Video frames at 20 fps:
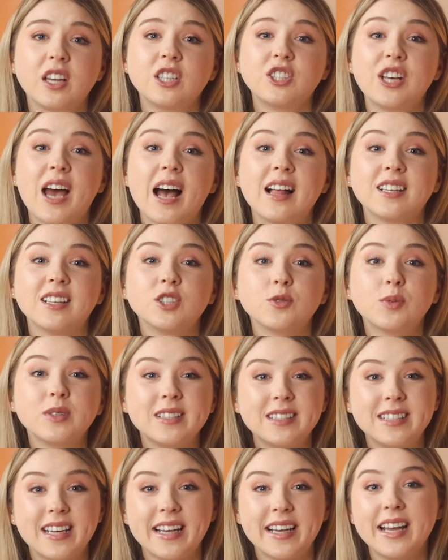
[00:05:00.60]
The challenge with
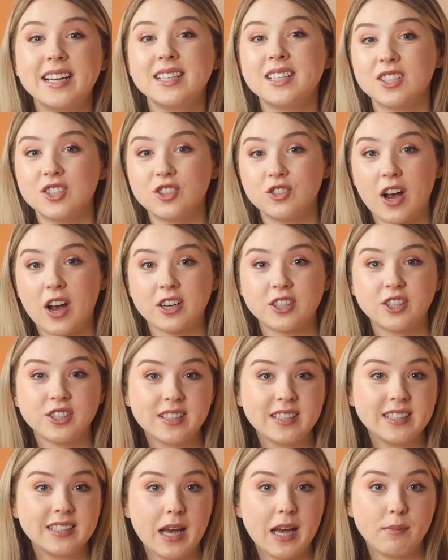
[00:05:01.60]
sticking to
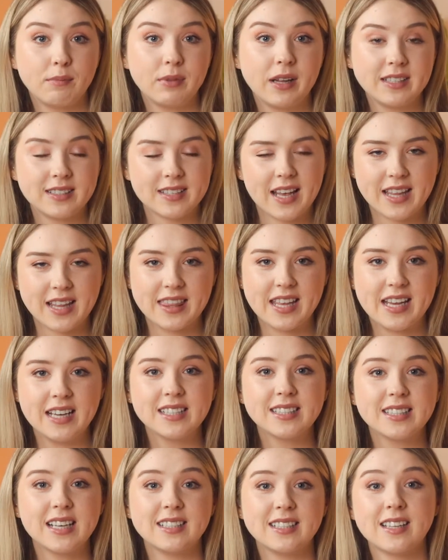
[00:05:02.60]
structures and templates like
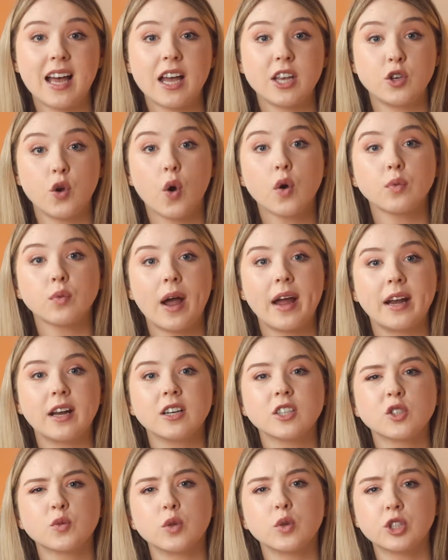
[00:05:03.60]
this is that your
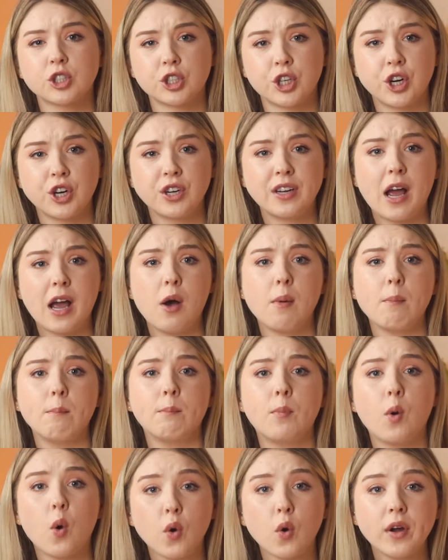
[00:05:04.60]
writers will churn
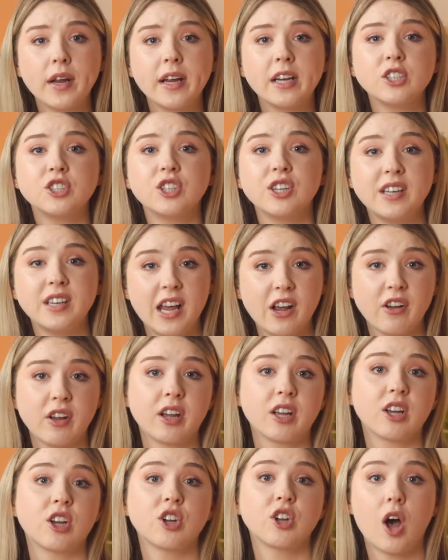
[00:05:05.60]
out boring,
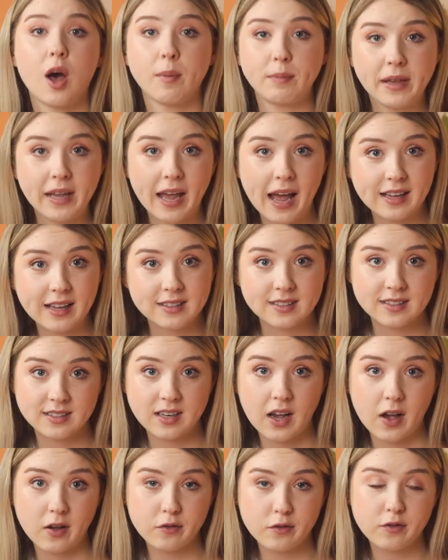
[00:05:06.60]
generic, copycat
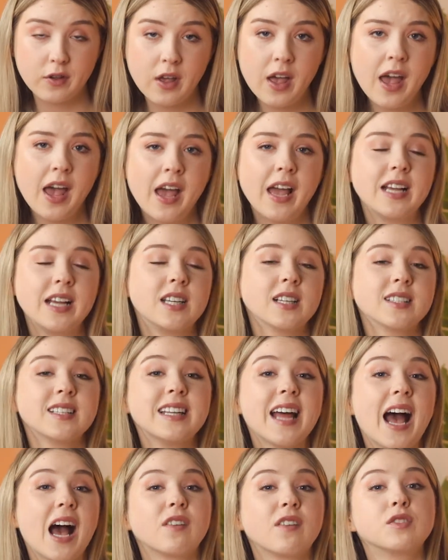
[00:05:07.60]
stuff. It
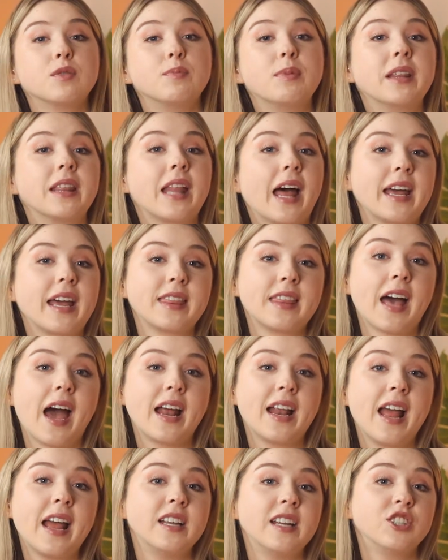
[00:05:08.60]
doesn't have to be like
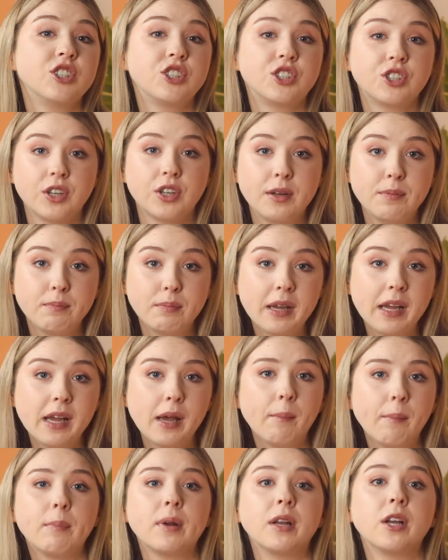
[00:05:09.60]
that, and it shouldn't
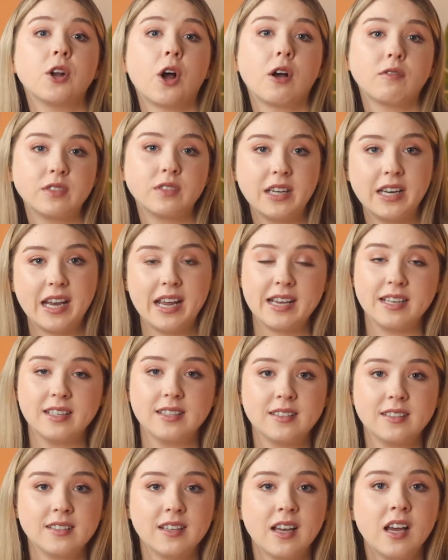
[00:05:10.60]
be, but it often
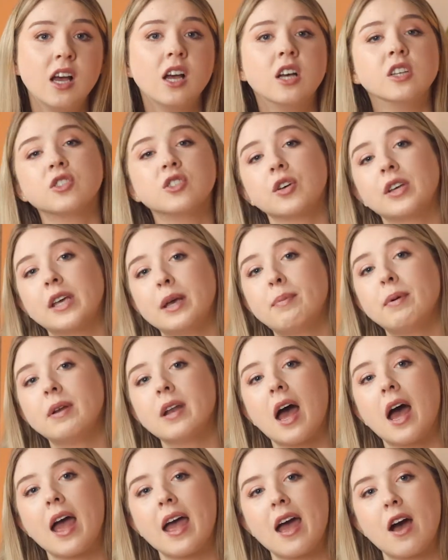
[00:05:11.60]
is. So keep
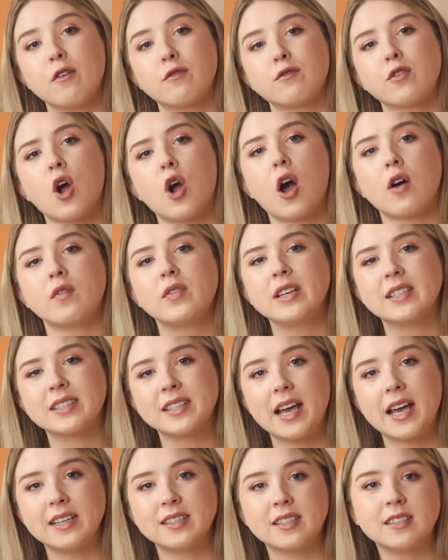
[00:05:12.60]
an eye out for obvious
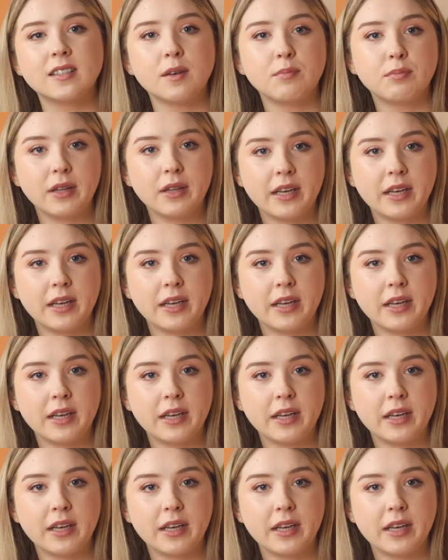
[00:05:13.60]
cases of